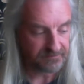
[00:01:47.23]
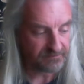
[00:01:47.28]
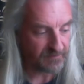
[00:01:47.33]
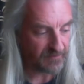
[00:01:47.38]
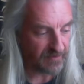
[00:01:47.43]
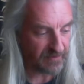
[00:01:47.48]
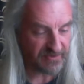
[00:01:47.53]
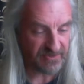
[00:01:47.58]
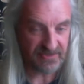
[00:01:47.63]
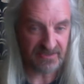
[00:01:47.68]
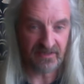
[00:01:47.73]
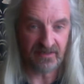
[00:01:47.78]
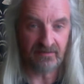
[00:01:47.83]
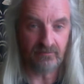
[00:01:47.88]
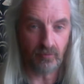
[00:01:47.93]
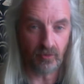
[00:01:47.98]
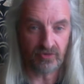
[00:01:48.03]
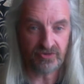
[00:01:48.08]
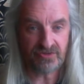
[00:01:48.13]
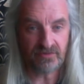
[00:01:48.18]
I sit and
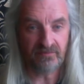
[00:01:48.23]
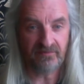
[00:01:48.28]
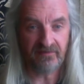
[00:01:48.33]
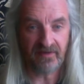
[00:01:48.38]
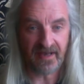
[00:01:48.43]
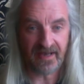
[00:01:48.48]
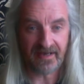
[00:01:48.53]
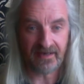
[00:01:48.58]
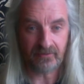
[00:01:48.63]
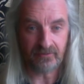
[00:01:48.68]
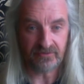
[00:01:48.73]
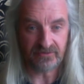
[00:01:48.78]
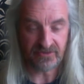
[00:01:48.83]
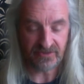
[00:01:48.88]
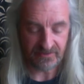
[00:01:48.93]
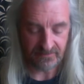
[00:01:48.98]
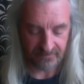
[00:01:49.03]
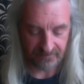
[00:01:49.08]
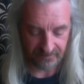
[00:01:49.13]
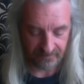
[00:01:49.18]
watch them for
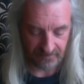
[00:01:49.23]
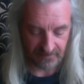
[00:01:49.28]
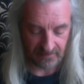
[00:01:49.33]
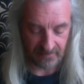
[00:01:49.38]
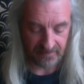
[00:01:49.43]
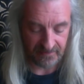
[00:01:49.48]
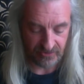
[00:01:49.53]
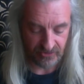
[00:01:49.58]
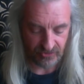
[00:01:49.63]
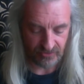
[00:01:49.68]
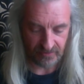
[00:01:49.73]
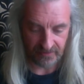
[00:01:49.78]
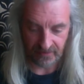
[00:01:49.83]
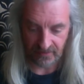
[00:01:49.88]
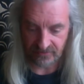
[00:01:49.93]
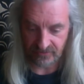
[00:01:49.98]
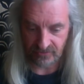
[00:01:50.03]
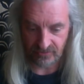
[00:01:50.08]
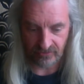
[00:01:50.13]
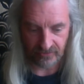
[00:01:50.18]
hours. Literally, I
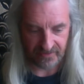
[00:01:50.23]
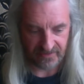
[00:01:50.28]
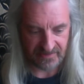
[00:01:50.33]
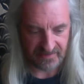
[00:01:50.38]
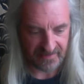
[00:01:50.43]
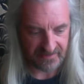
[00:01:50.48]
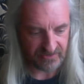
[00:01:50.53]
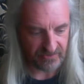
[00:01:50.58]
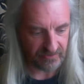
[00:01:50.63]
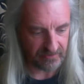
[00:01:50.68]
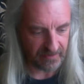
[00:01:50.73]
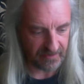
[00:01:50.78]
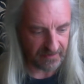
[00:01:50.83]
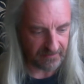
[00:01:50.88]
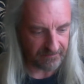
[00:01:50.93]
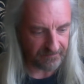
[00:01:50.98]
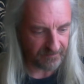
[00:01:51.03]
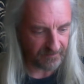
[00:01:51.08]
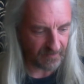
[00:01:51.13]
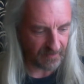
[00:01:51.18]
do not exaggerate.
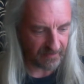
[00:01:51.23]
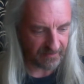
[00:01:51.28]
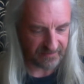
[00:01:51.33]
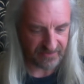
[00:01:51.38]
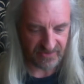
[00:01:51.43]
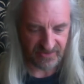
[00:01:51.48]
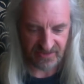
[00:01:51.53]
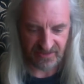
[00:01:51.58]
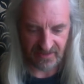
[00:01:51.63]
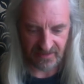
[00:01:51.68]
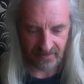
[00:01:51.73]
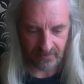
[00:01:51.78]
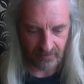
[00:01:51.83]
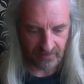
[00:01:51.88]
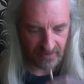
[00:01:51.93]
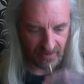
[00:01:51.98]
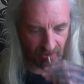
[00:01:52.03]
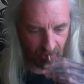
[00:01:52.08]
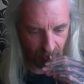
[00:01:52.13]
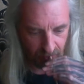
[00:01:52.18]
I can sit here with
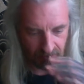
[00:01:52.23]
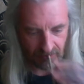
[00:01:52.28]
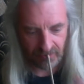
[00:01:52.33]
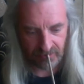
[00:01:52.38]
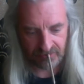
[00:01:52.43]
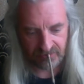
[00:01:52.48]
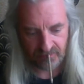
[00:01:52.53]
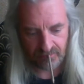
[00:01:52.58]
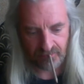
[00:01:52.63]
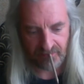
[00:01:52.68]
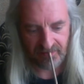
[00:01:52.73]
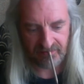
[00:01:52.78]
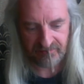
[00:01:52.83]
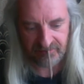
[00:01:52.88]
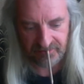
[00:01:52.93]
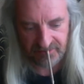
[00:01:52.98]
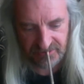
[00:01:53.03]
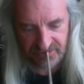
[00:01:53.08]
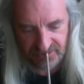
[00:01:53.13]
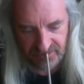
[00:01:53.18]
a hot
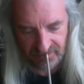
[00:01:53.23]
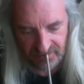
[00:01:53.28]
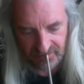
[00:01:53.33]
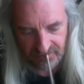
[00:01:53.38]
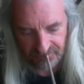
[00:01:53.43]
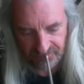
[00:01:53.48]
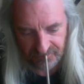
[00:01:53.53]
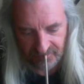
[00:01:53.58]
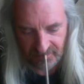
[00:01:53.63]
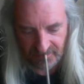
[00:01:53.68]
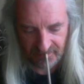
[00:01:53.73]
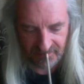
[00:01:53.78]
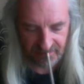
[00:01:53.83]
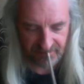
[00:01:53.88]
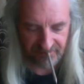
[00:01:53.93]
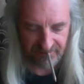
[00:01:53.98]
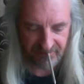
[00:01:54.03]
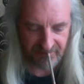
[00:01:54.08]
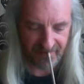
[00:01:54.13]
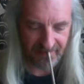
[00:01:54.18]
beverage and a
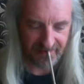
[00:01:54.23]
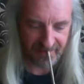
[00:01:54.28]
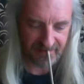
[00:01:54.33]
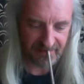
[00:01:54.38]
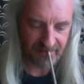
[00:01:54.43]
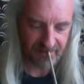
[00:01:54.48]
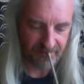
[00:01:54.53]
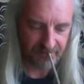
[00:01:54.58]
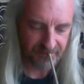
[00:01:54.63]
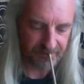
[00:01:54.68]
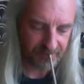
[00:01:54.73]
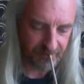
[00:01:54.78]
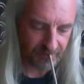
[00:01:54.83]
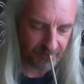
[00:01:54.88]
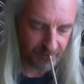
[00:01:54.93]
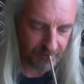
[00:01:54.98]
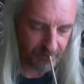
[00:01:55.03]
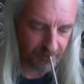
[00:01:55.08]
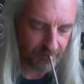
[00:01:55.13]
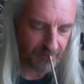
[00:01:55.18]
fag
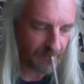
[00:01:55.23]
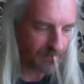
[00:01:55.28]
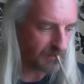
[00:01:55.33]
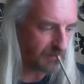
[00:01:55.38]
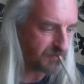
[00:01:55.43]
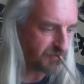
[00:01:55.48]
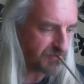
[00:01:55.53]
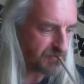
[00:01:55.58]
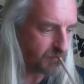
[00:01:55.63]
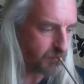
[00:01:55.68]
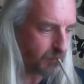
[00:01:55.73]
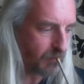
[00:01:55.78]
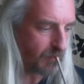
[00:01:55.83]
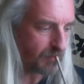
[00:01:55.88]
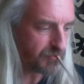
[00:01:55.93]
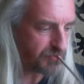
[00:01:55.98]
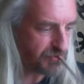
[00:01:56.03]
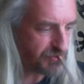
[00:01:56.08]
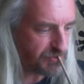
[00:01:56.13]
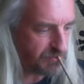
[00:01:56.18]
and just
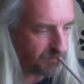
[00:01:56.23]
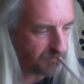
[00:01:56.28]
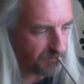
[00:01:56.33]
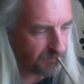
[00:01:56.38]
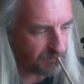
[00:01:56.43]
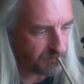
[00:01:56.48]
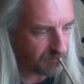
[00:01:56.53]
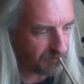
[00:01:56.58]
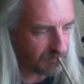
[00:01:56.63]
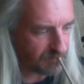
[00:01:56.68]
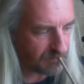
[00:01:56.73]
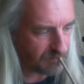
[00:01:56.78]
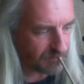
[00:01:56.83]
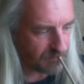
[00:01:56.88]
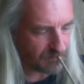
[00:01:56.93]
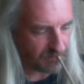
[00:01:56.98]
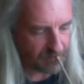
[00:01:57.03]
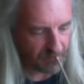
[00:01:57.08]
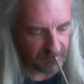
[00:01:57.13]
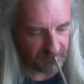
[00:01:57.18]
watch
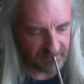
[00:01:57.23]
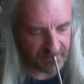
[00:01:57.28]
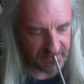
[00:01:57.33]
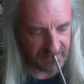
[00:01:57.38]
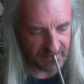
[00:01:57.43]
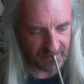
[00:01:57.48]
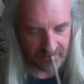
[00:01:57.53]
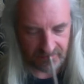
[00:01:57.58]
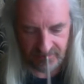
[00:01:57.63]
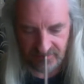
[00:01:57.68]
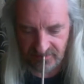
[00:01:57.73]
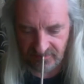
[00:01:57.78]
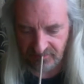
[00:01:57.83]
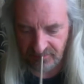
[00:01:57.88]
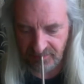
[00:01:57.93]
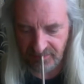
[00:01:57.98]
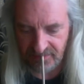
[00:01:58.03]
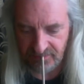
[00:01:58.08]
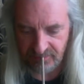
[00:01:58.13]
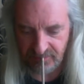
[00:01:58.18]
videos of
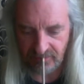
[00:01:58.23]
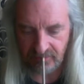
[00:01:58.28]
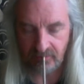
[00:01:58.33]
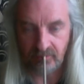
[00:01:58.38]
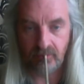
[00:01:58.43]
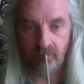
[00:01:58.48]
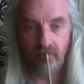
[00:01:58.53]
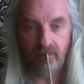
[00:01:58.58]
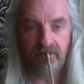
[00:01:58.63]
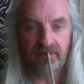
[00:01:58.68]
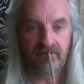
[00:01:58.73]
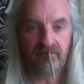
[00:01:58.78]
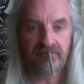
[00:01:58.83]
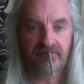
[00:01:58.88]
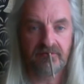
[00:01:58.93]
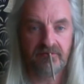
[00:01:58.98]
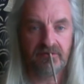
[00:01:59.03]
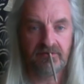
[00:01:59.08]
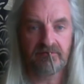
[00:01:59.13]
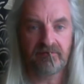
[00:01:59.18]
people walking
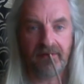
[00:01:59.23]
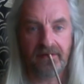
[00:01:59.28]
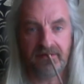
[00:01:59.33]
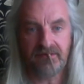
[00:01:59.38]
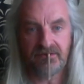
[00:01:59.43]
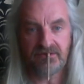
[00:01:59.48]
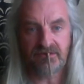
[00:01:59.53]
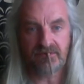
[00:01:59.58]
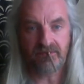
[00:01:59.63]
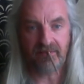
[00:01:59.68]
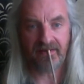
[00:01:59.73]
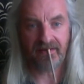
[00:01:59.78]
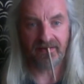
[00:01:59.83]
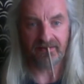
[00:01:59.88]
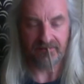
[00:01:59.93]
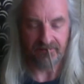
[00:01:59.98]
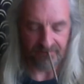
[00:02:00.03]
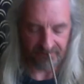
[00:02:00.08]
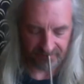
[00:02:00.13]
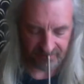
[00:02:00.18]
through the rain in
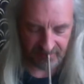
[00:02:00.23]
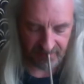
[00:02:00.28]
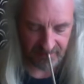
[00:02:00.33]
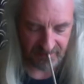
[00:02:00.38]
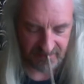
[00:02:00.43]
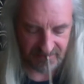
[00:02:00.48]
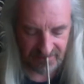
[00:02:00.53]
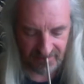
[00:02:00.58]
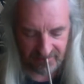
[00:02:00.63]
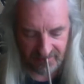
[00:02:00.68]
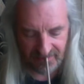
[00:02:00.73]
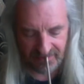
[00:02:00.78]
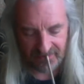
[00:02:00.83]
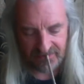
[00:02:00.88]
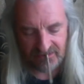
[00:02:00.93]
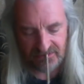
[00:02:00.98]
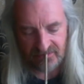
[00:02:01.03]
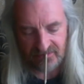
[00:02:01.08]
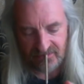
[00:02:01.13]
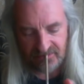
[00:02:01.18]
Japan, various
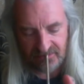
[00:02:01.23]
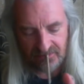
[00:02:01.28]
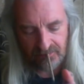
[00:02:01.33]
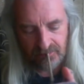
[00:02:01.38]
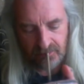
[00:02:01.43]
locations.